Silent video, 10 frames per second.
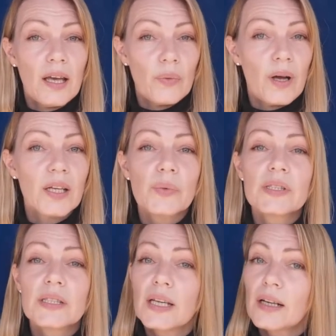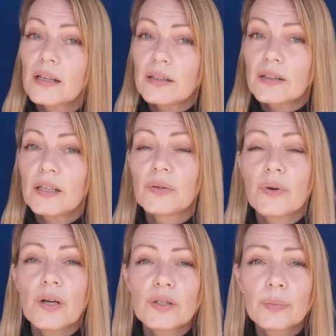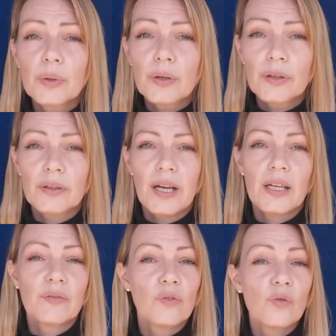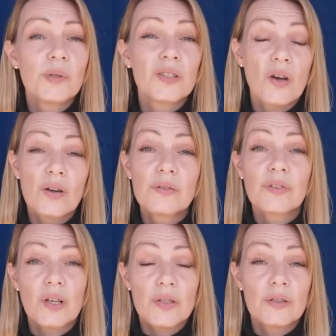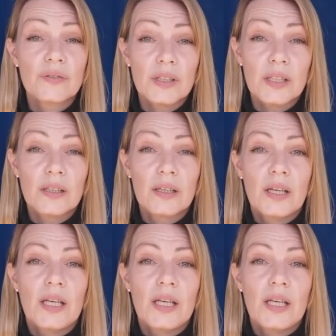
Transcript: and while he was in England, he wrote a book and he formed his own philosophy.